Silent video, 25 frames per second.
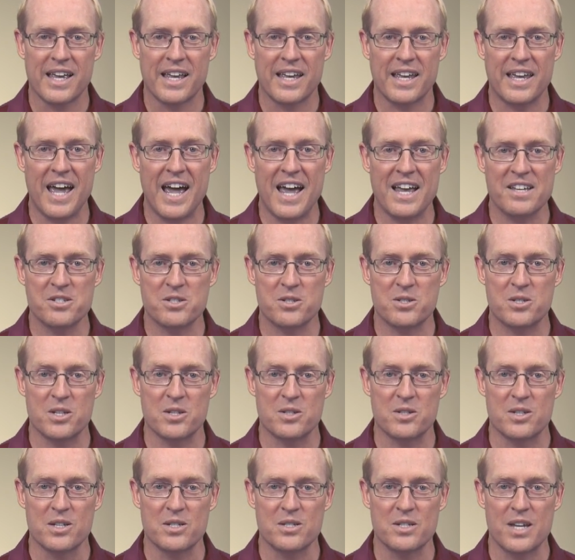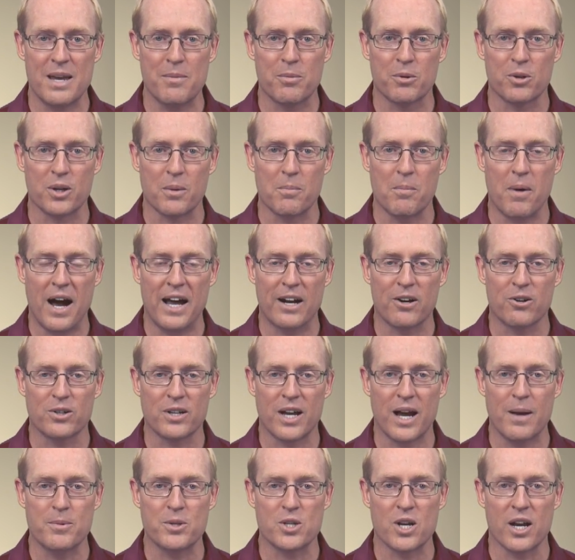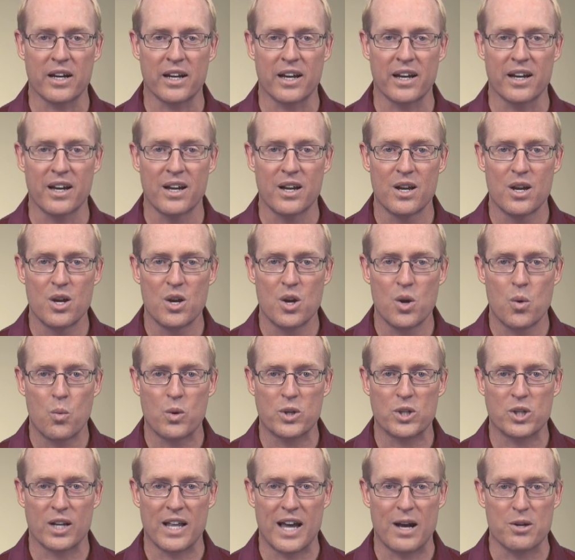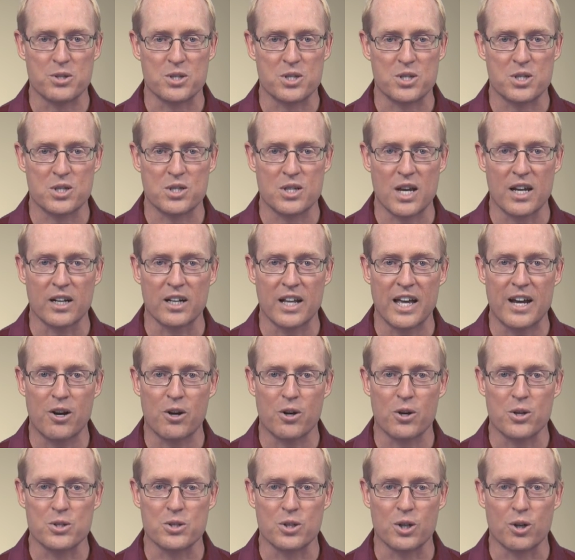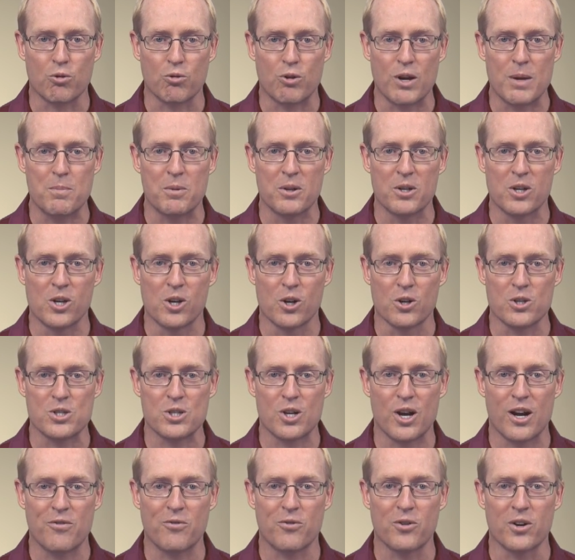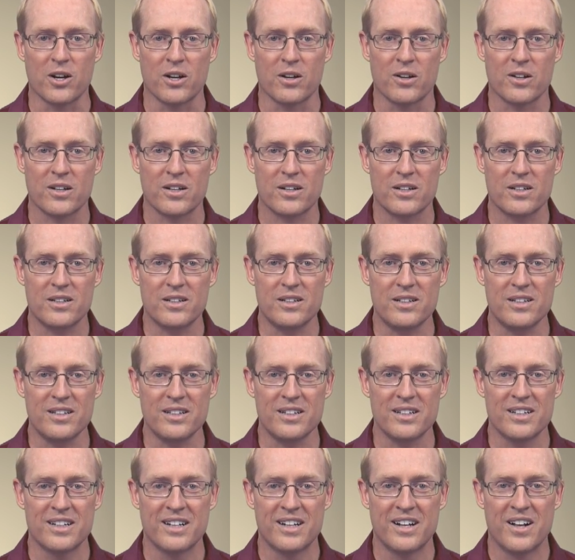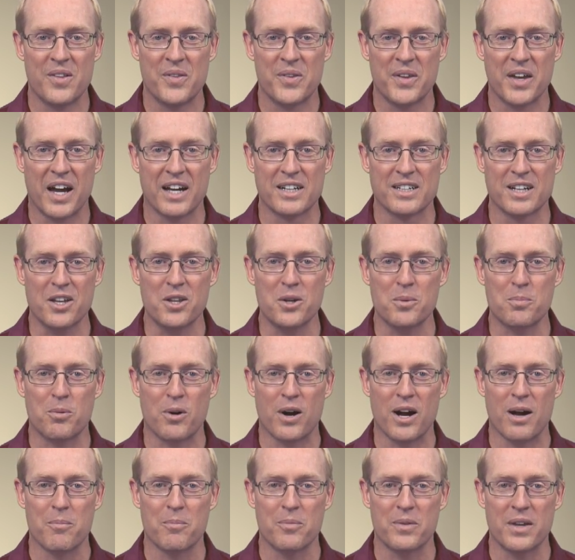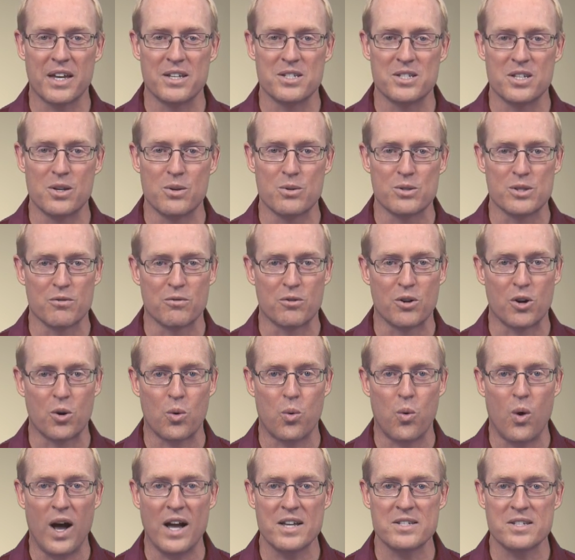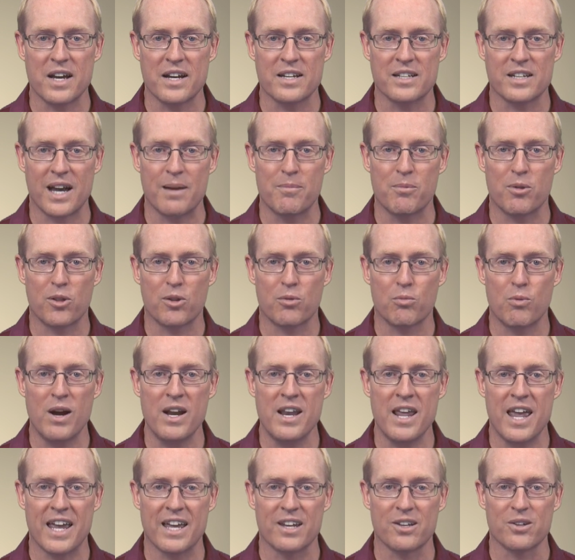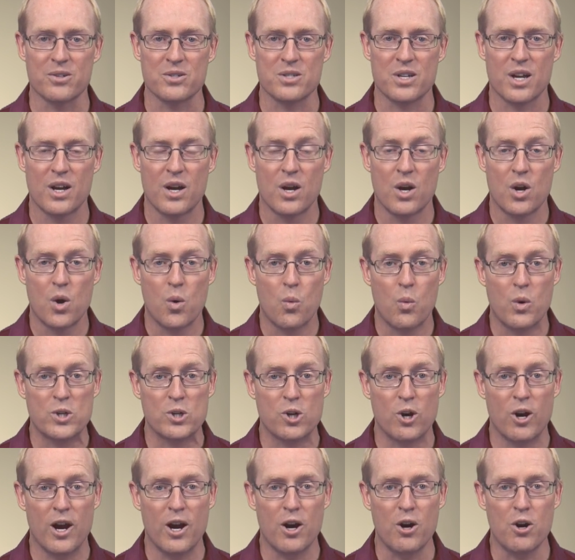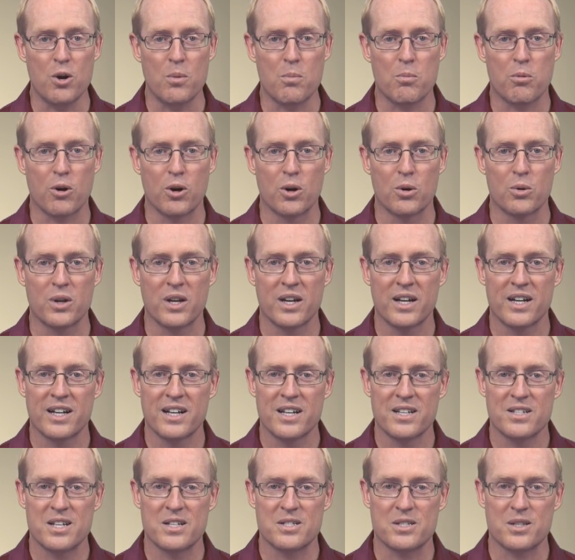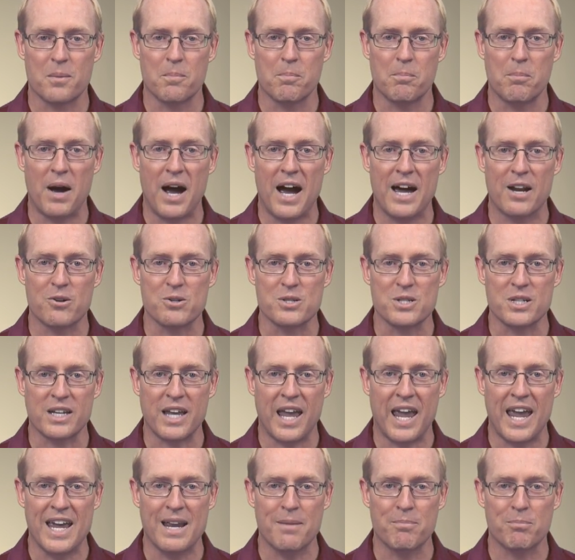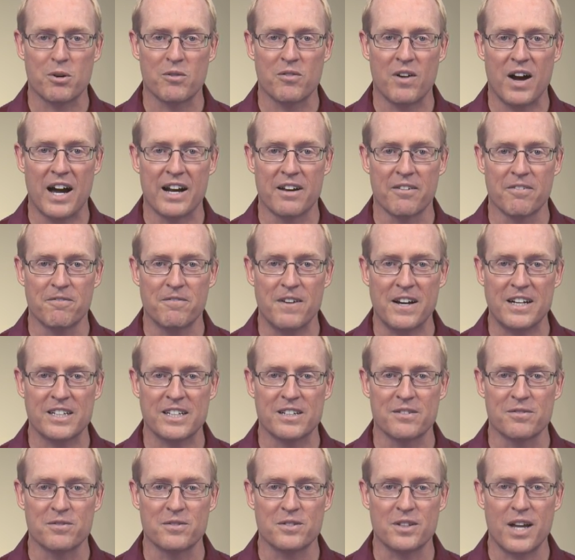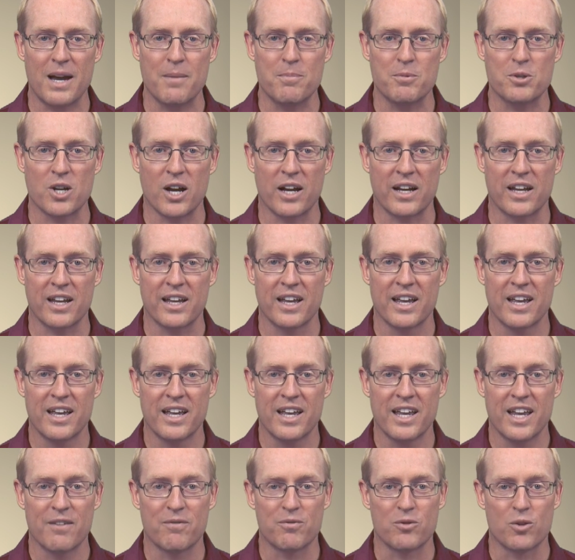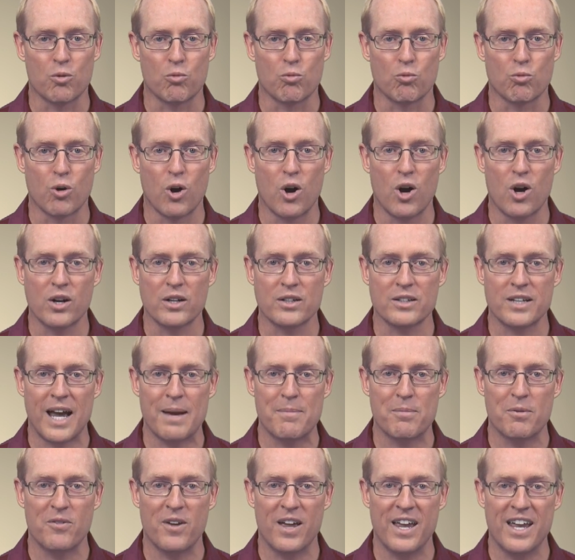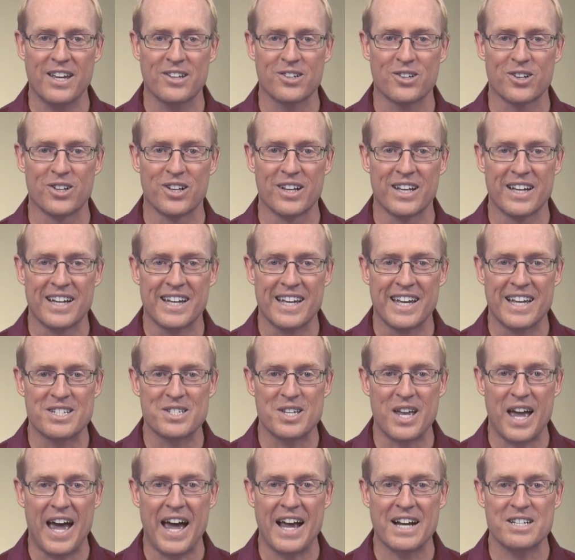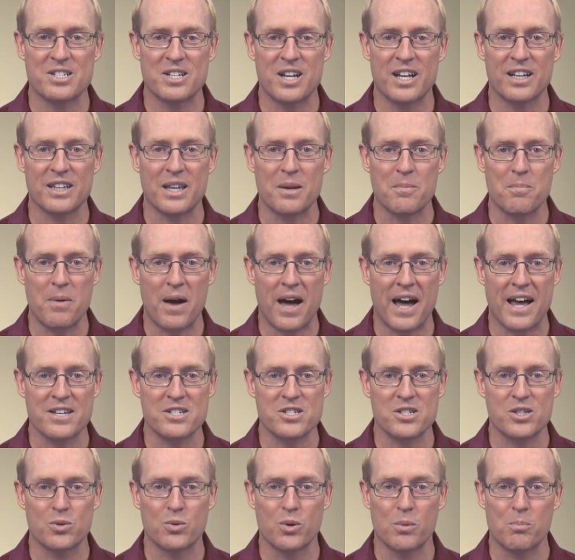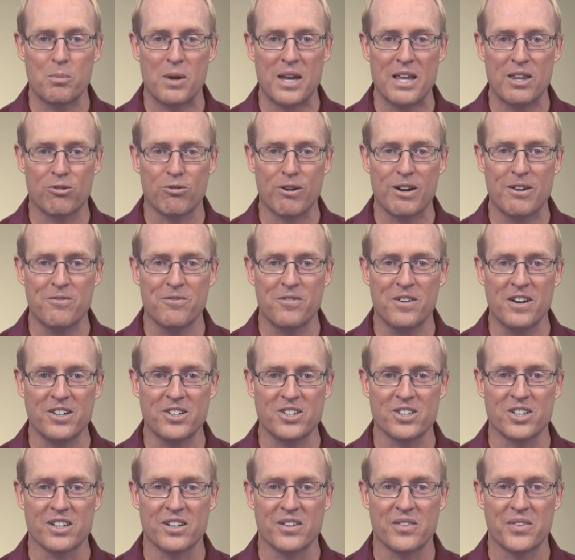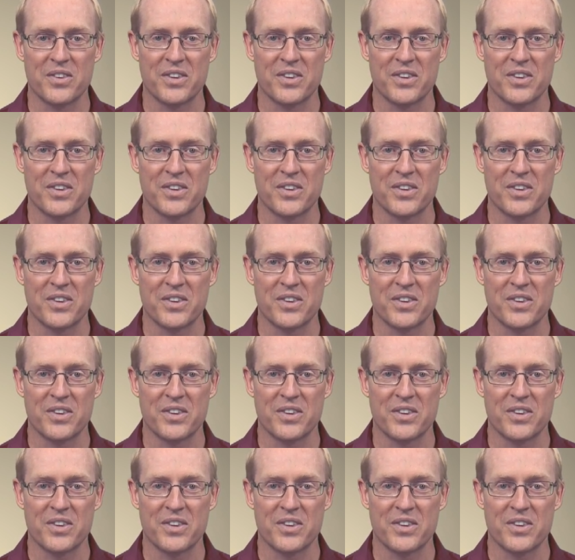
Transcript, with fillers: Casts disable compiler type checking, which allows subtle errors to creep into your software. Another problem is the use of quasi-type thread handles, which are error-prone since compilers can't provide effective type checking if the wrong type of handle is accidentally passed to a pthread function.